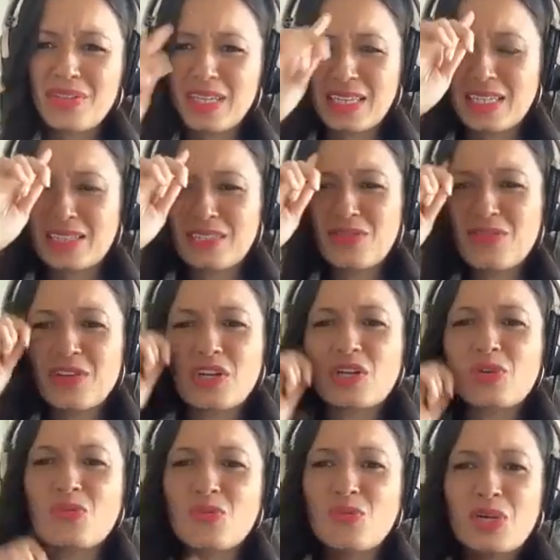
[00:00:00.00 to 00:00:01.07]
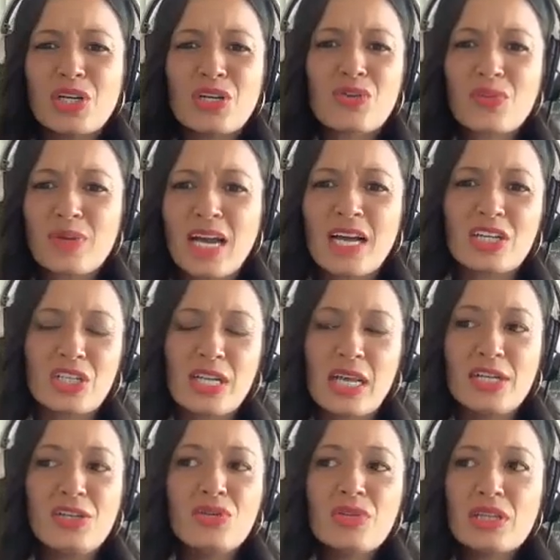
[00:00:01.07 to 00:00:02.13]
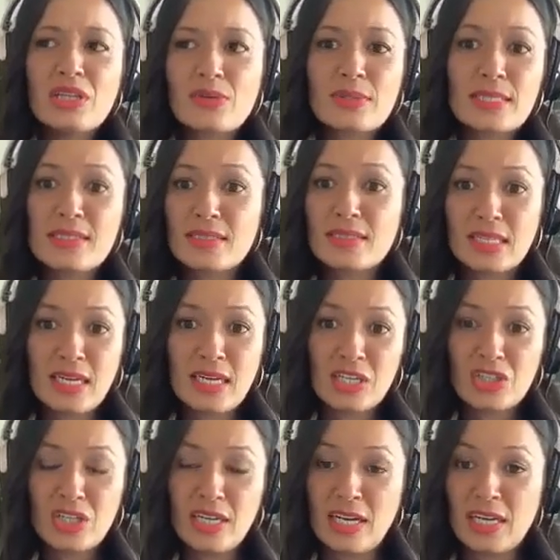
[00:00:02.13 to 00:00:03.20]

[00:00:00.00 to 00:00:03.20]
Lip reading: Like that's a very weird reaction. I knew that there was a disconnection.